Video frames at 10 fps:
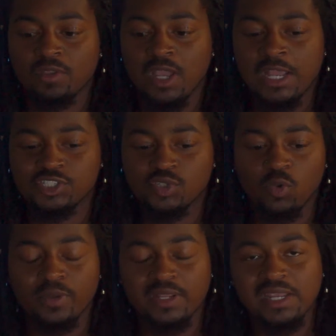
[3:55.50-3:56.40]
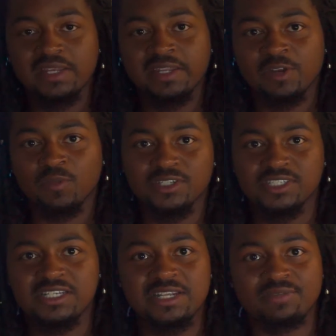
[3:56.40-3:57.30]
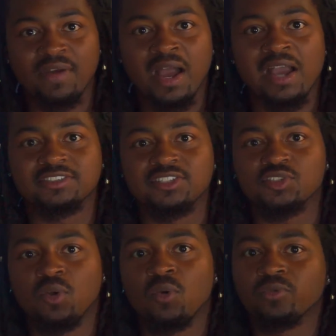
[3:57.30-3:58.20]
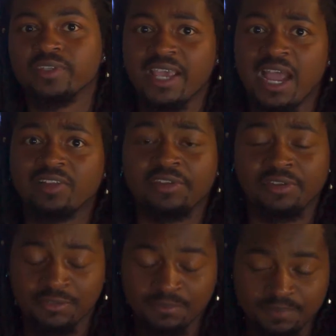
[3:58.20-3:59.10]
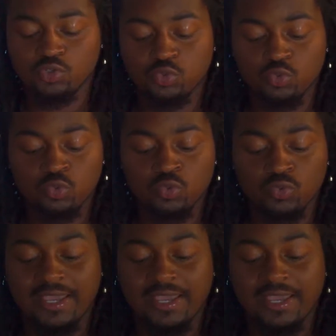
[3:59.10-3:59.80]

And so what he did was he devised his own calendar to